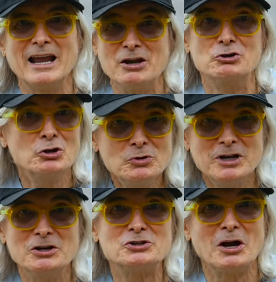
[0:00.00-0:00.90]
and
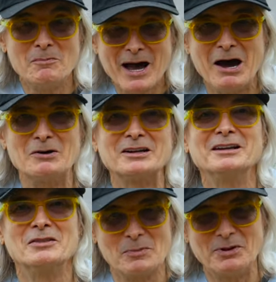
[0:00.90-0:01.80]
tunage about
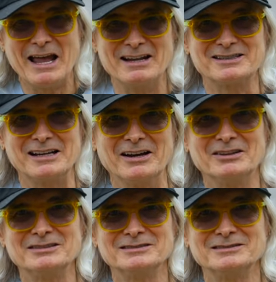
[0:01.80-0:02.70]
the plant sale.